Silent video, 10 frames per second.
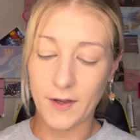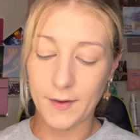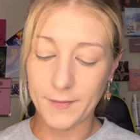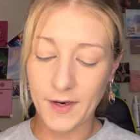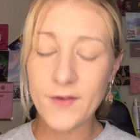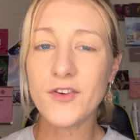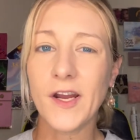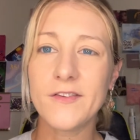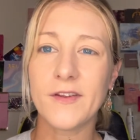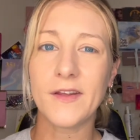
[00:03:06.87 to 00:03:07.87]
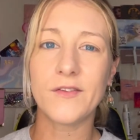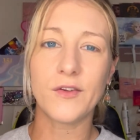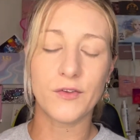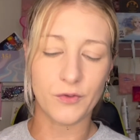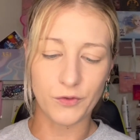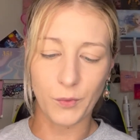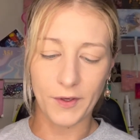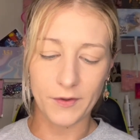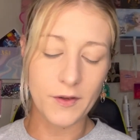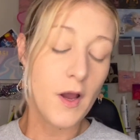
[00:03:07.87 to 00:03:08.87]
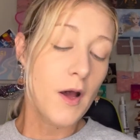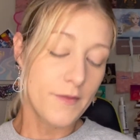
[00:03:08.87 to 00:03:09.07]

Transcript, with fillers: time. And I have dry skin too, so it's weird.